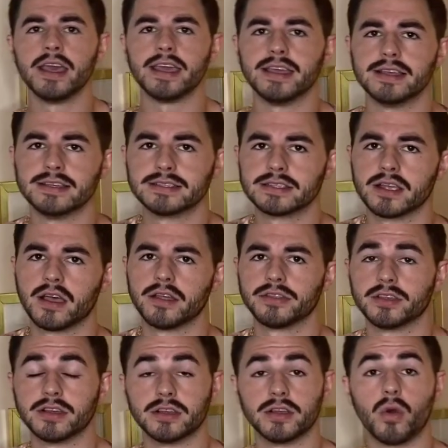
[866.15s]
is
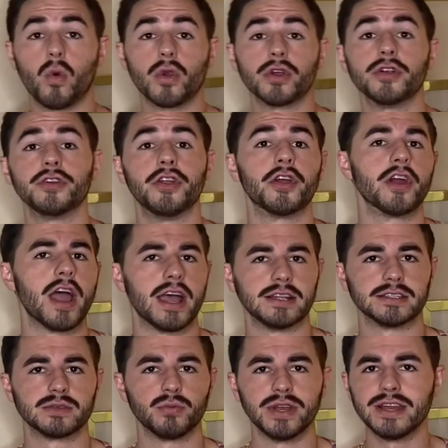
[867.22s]
the ordered
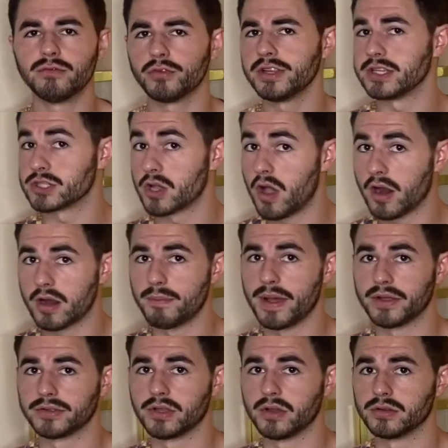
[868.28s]
neurons. We didn't really talk
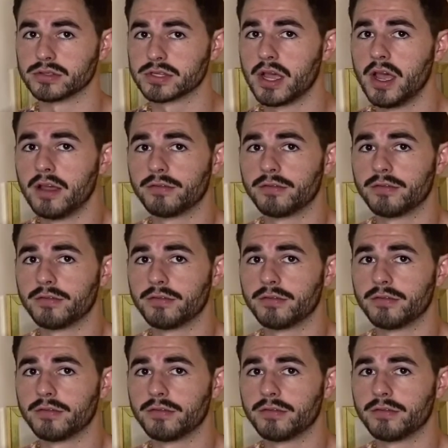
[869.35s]
about those.